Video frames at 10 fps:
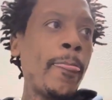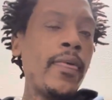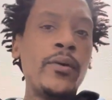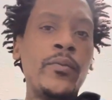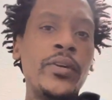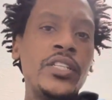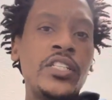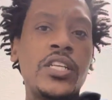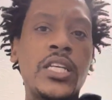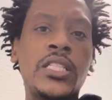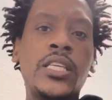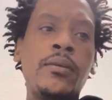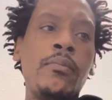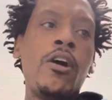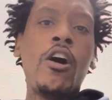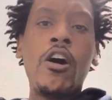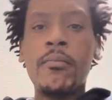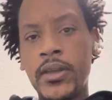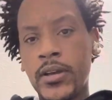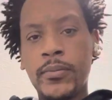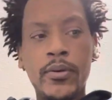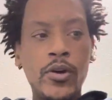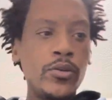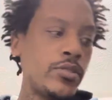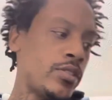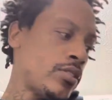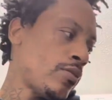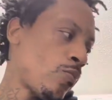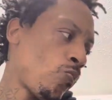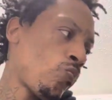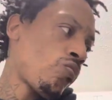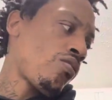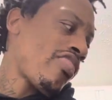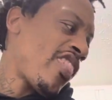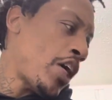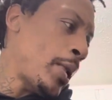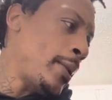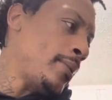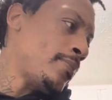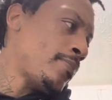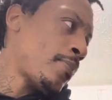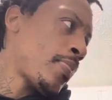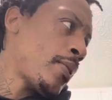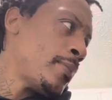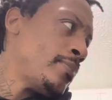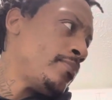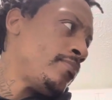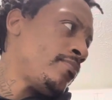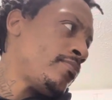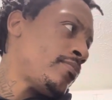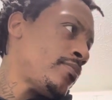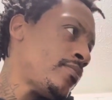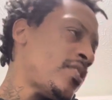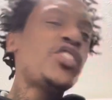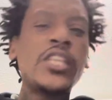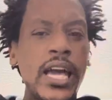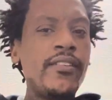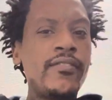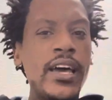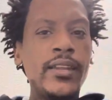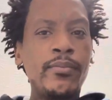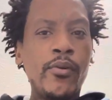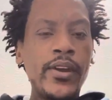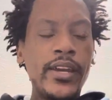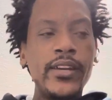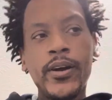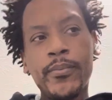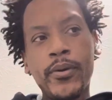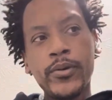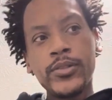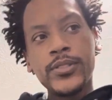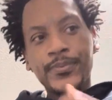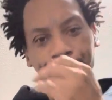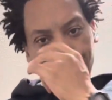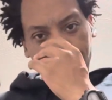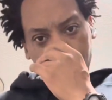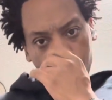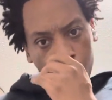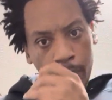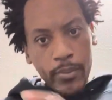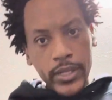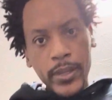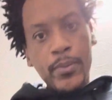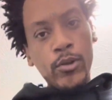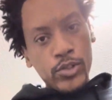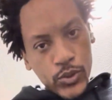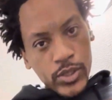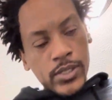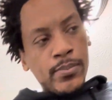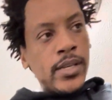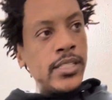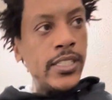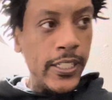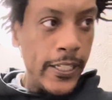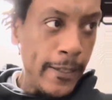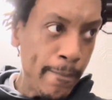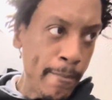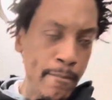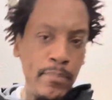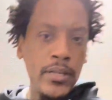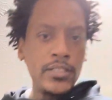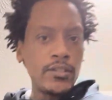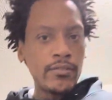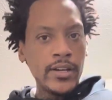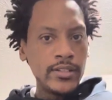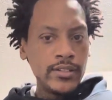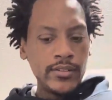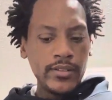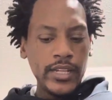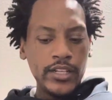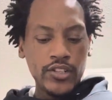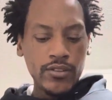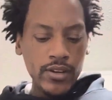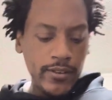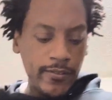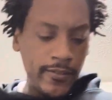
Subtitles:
in which I seen my aunt make a post. And she had a valid point in her post, but the post was basically based around nature of